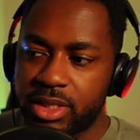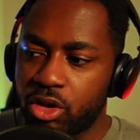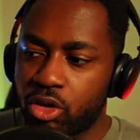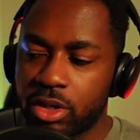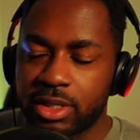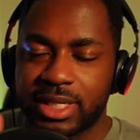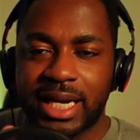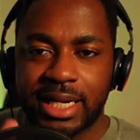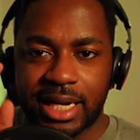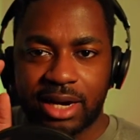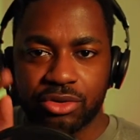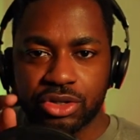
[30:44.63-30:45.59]
Or
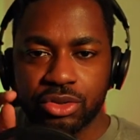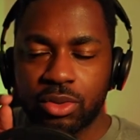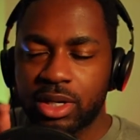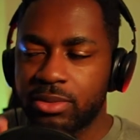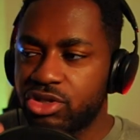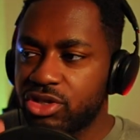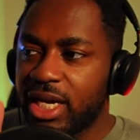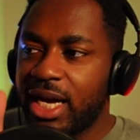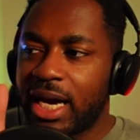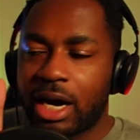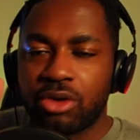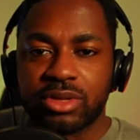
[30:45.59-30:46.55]
not how you want to be treated,
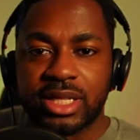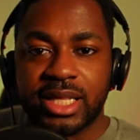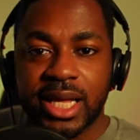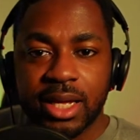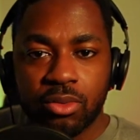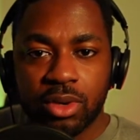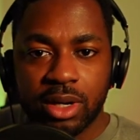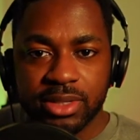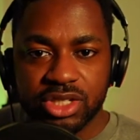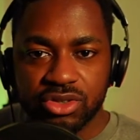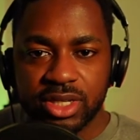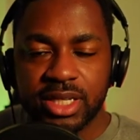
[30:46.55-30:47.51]
how they want to
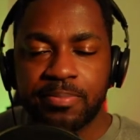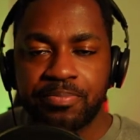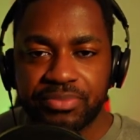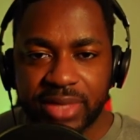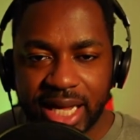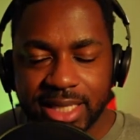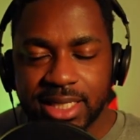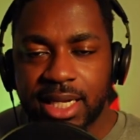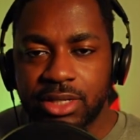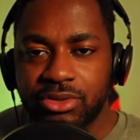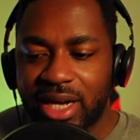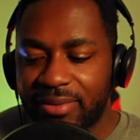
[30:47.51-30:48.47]
be treated. That's
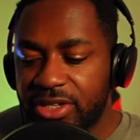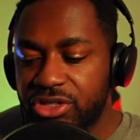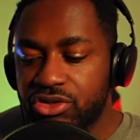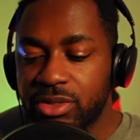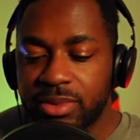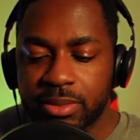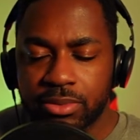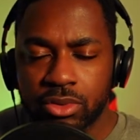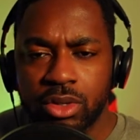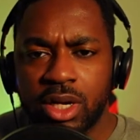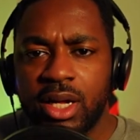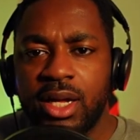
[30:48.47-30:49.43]
how you have to treat
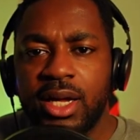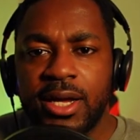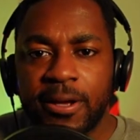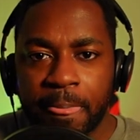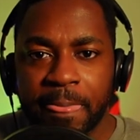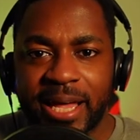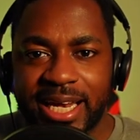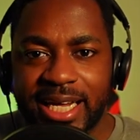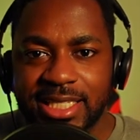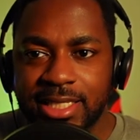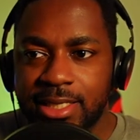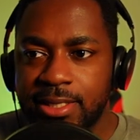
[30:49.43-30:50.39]
people. And
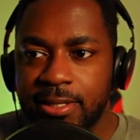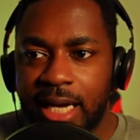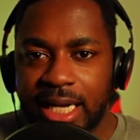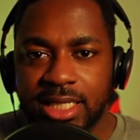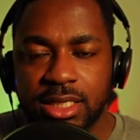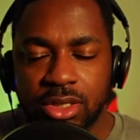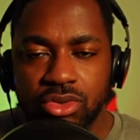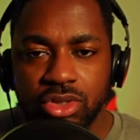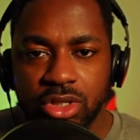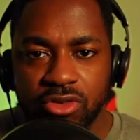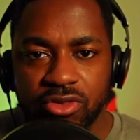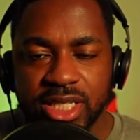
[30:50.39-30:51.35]
I just I just
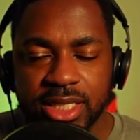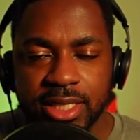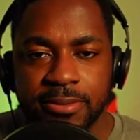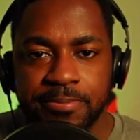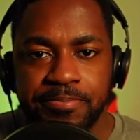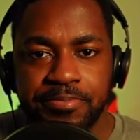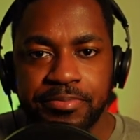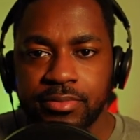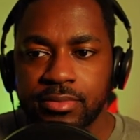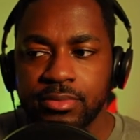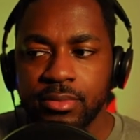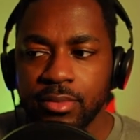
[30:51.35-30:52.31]
told you the reason.
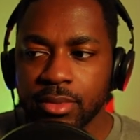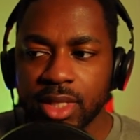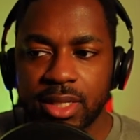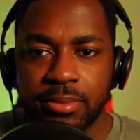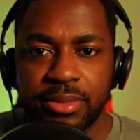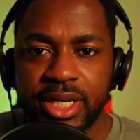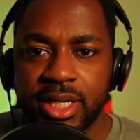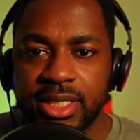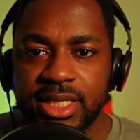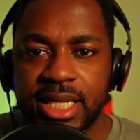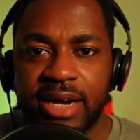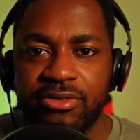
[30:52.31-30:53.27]

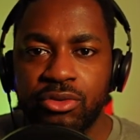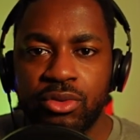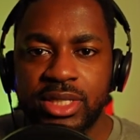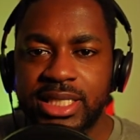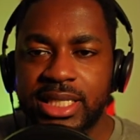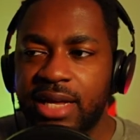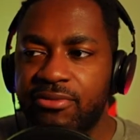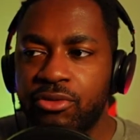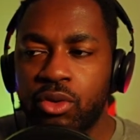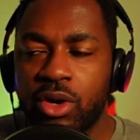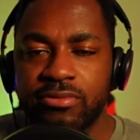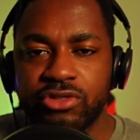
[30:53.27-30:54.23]
Because everyone's
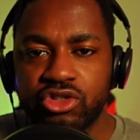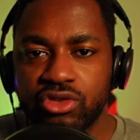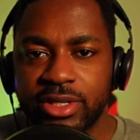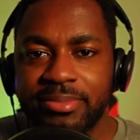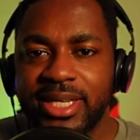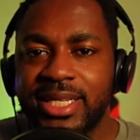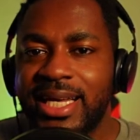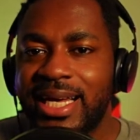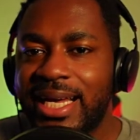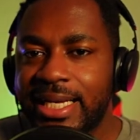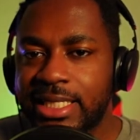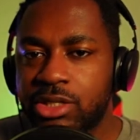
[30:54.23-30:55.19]
level of treatment
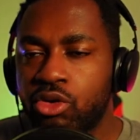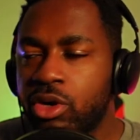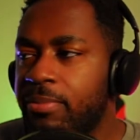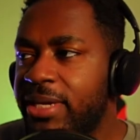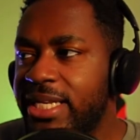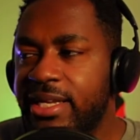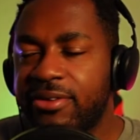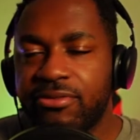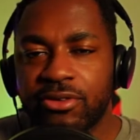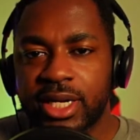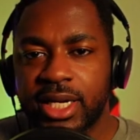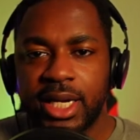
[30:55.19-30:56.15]
is going to be
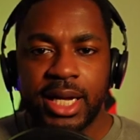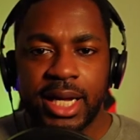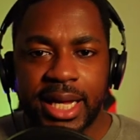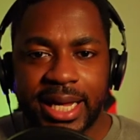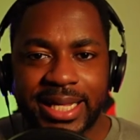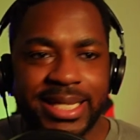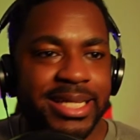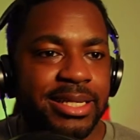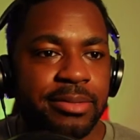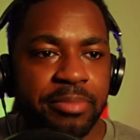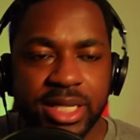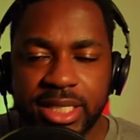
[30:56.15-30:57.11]
different. And in
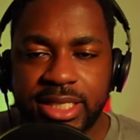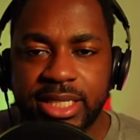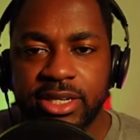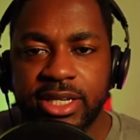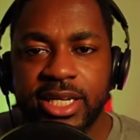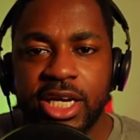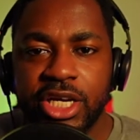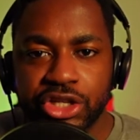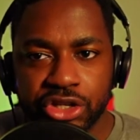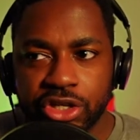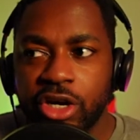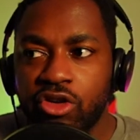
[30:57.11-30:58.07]
the military,
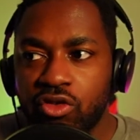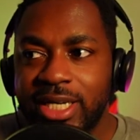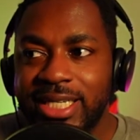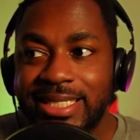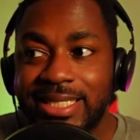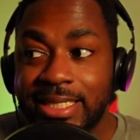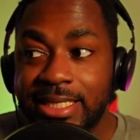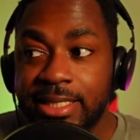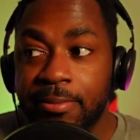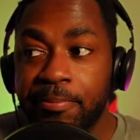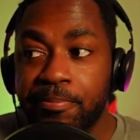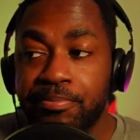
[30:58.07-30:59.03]
you're going to run into
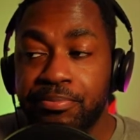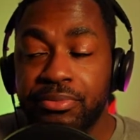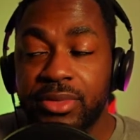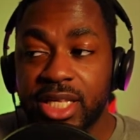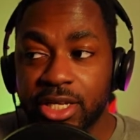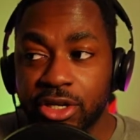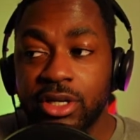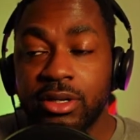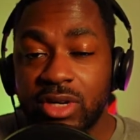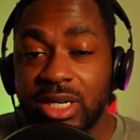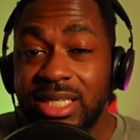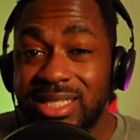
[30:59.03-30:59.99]
some you're
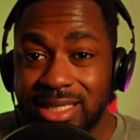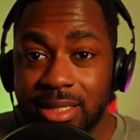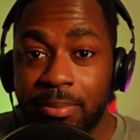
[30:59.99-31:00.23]
going to run into